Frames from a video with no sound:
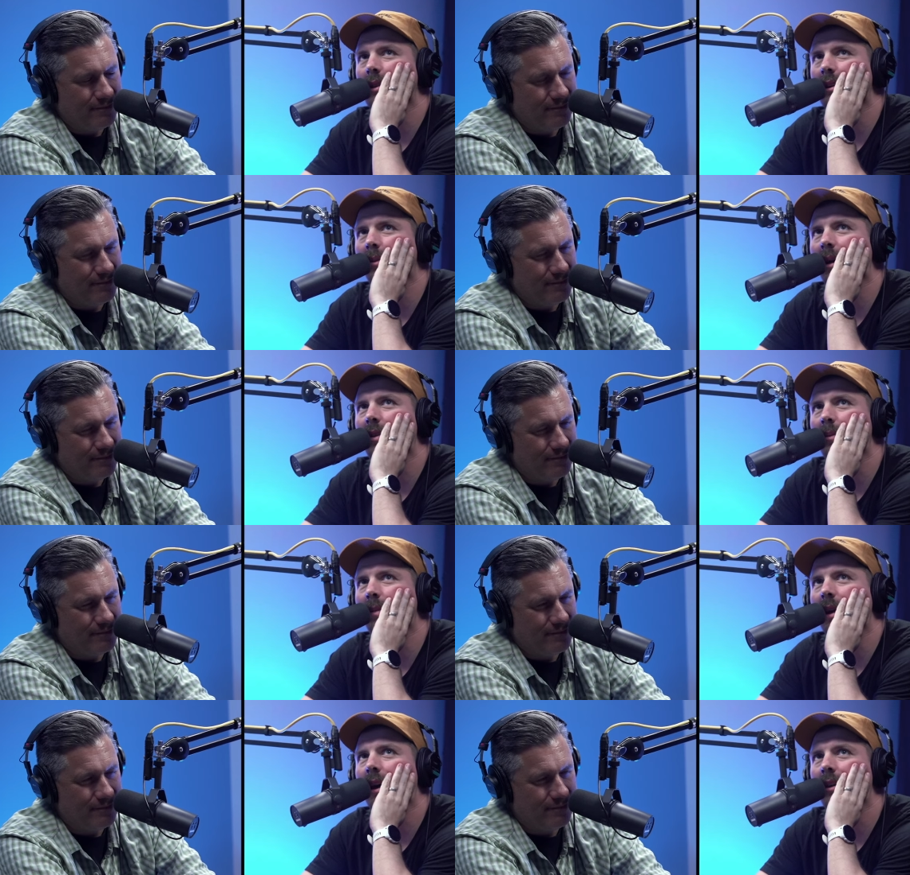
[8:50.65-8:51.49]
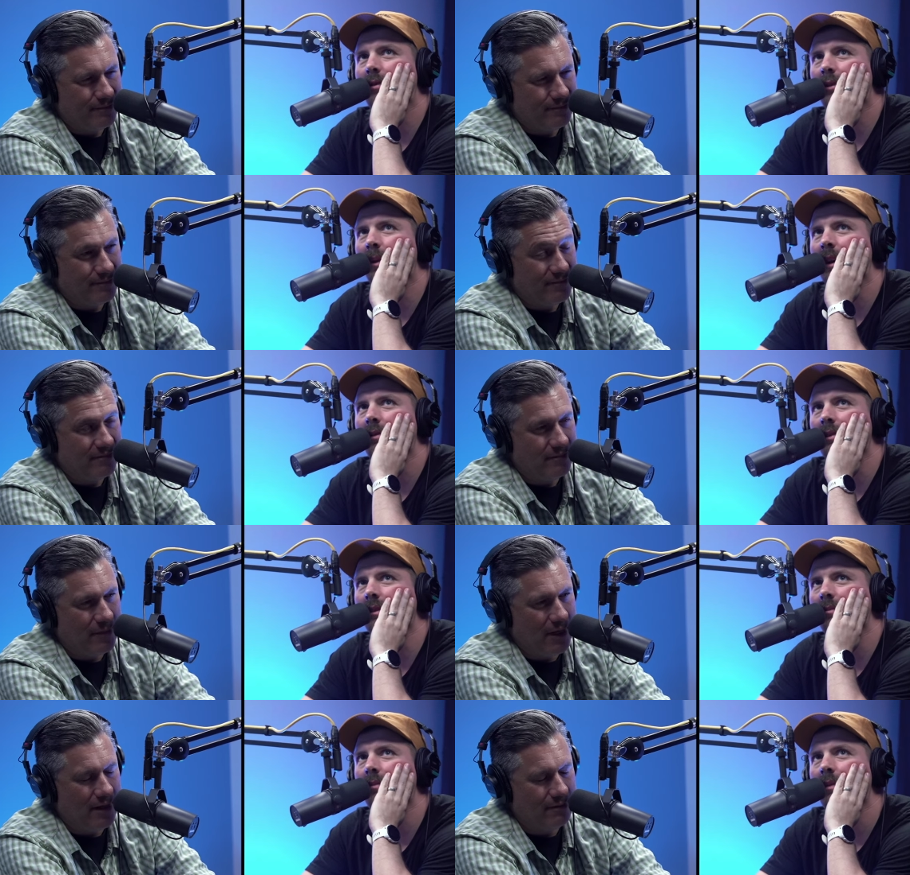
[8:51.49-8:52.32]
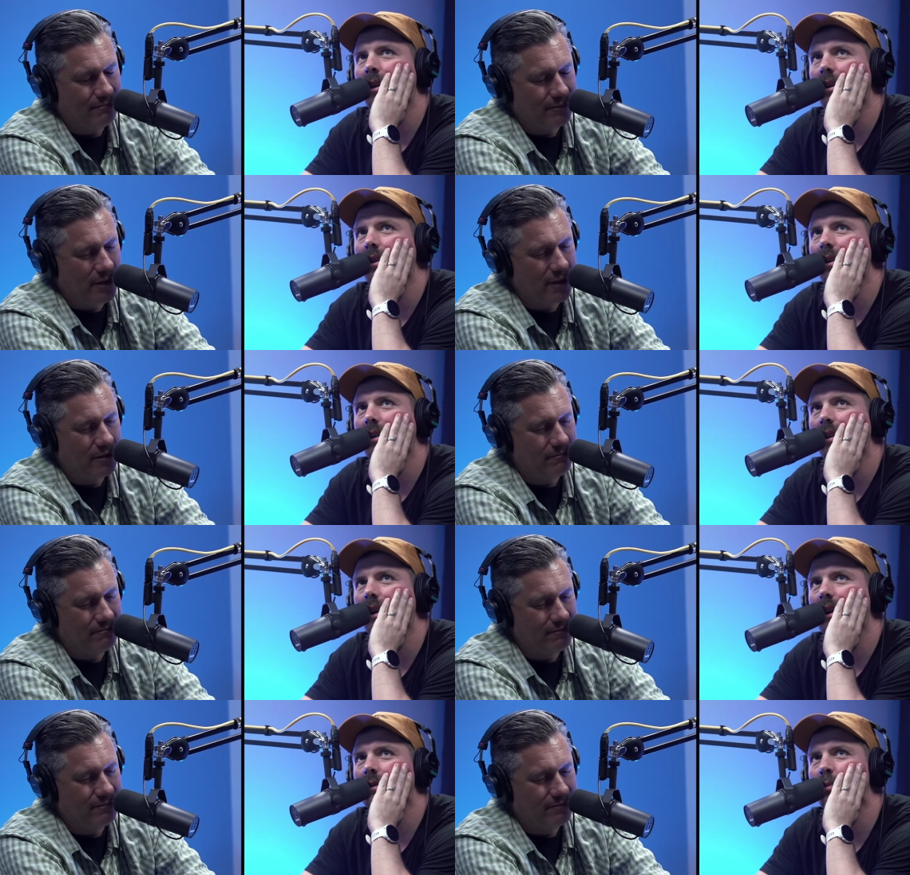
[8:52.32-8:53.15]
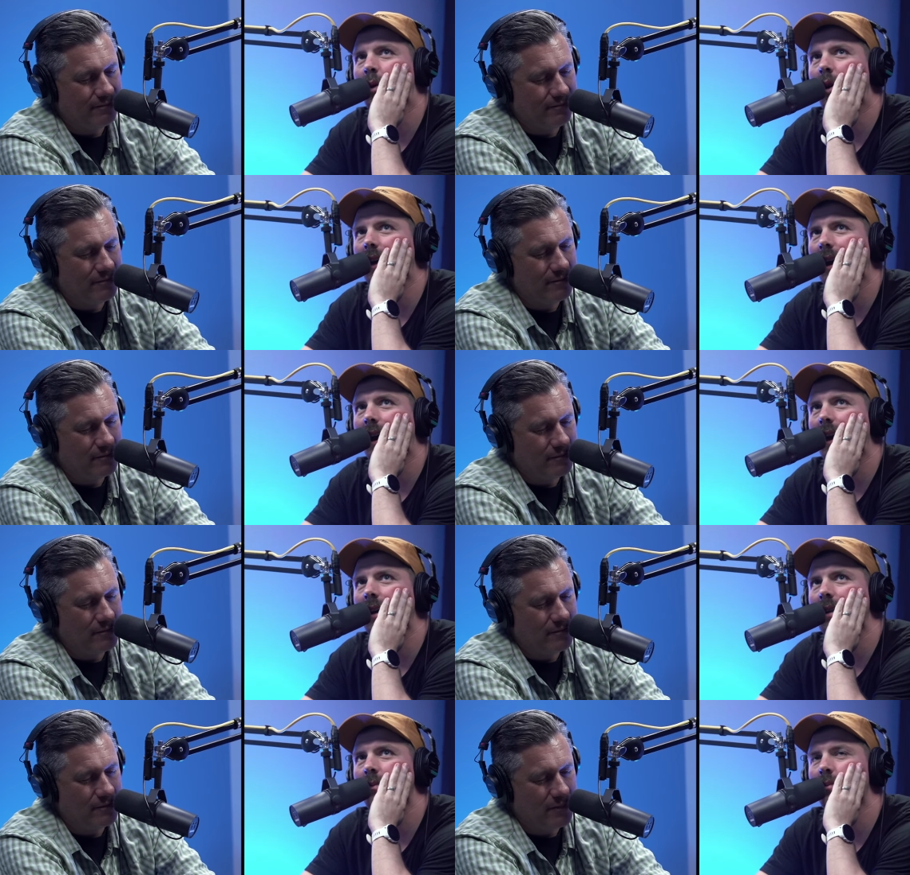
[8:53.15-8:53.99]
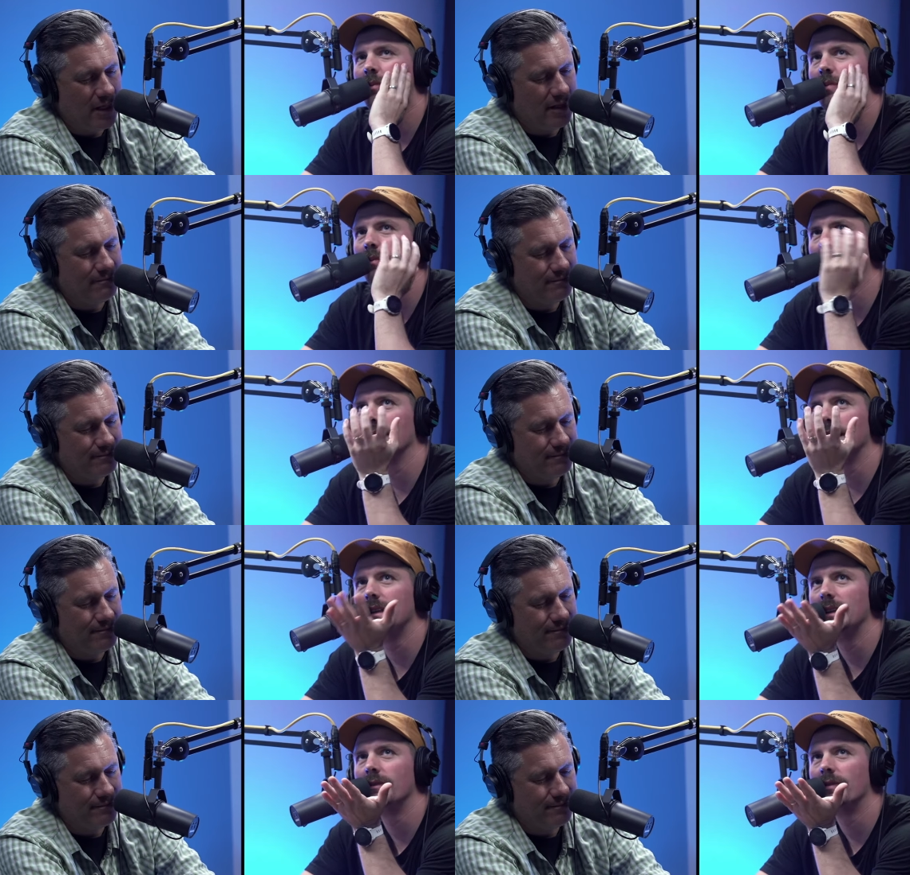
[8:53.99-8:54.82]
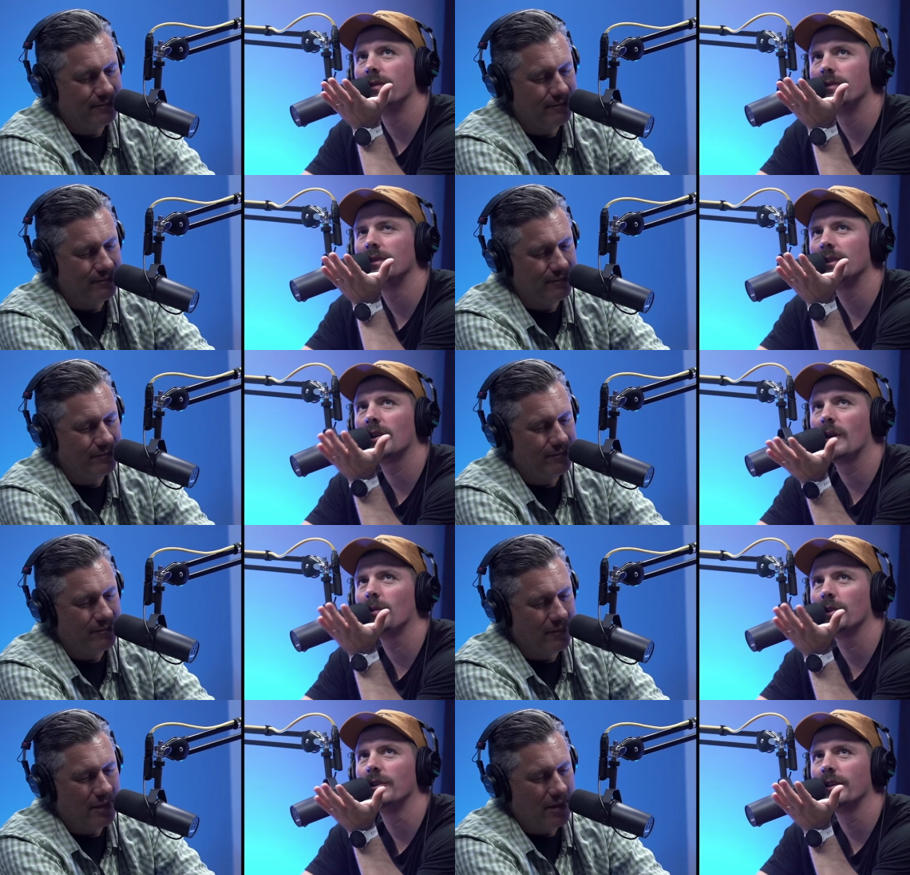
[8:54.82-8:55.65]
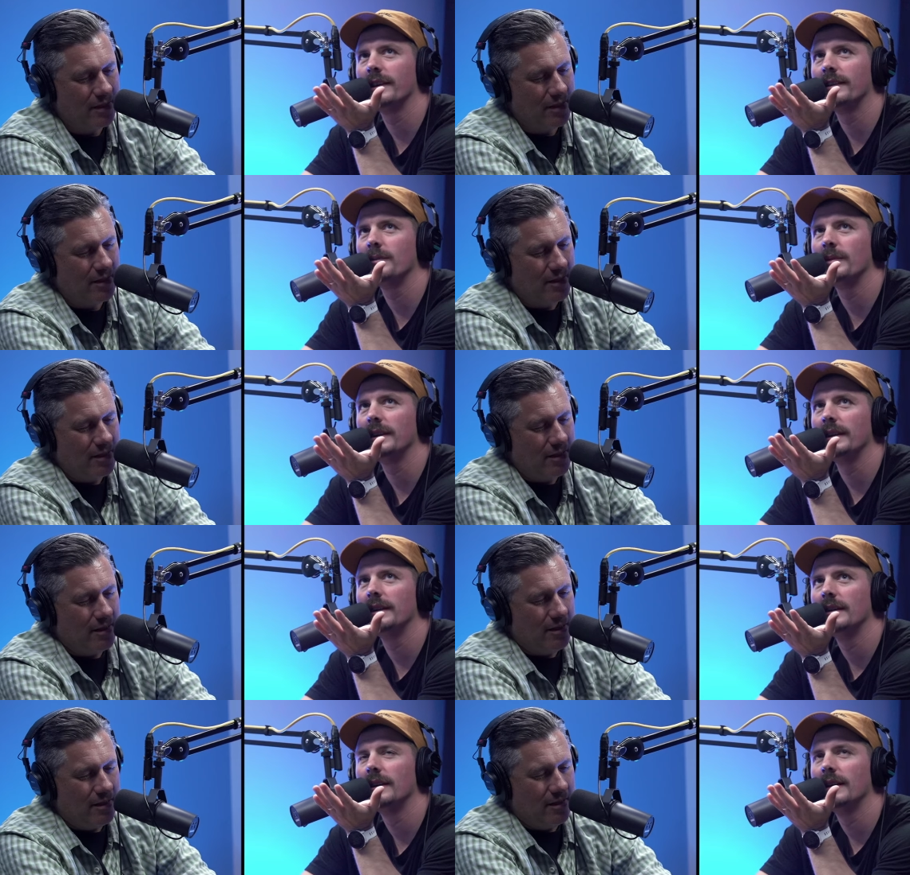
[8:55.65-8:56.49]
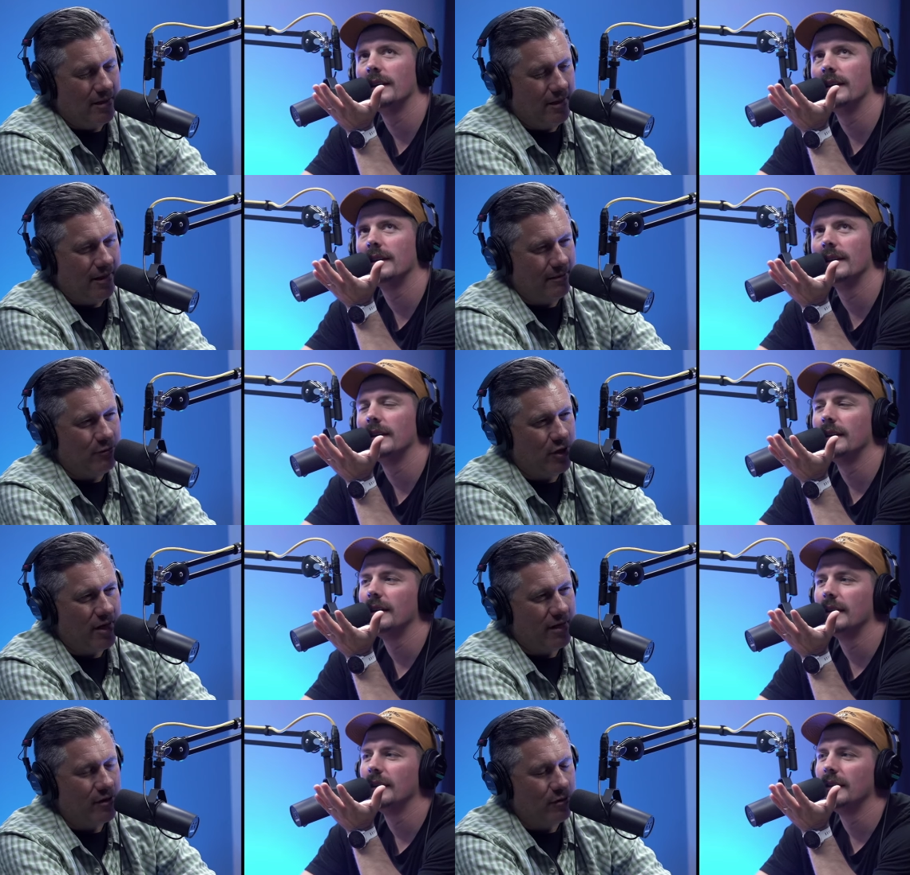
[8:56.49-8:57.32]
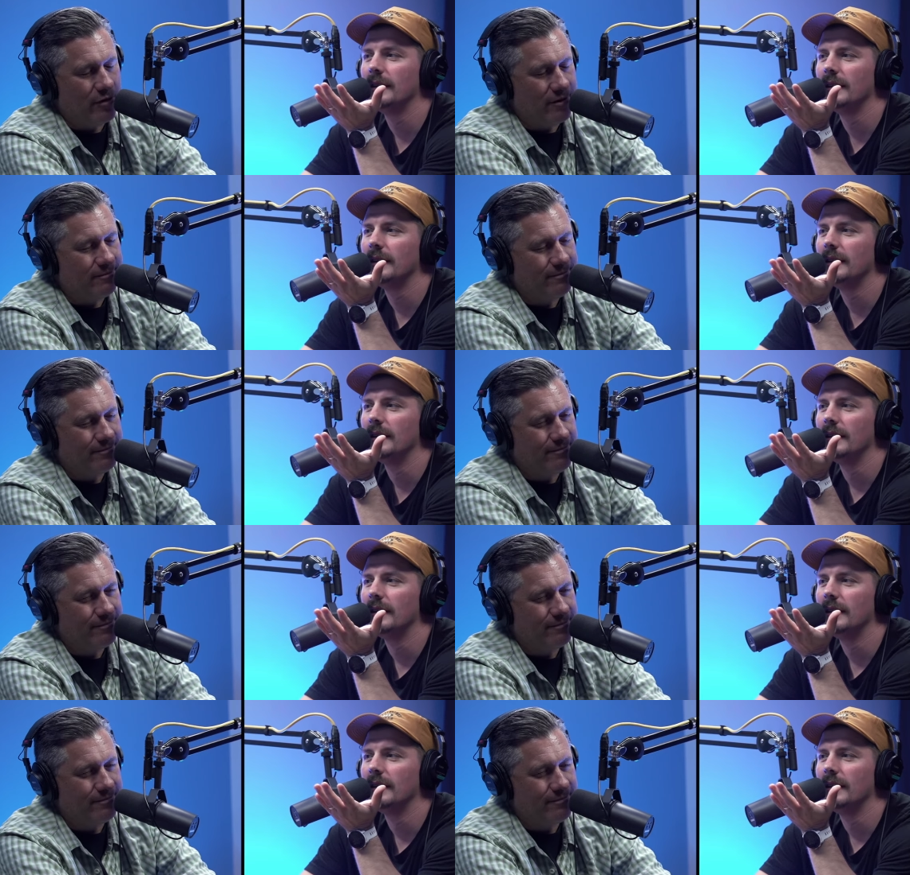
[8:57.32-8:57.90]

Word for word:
Speaker 1: hear about the manna from heaven. Yeah. No. Um, it's what I yeah. believe Crumbl cookie to be.
Speaker 2: Yeah, you can't go there.